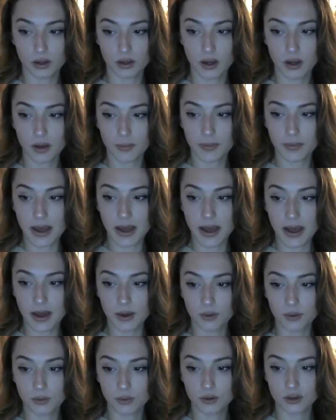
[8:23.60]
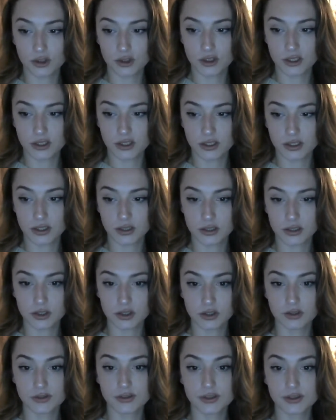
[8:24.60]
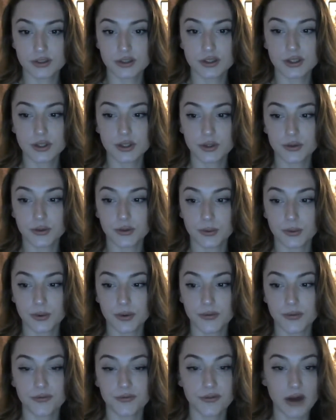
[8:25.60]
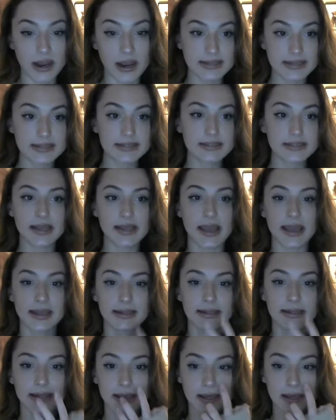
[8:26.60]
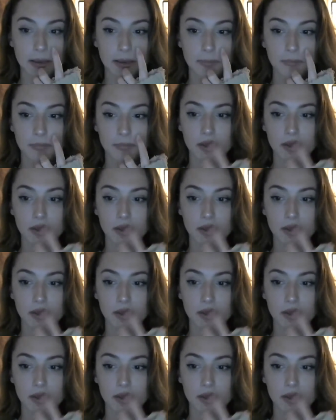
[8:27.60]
come out to friends and like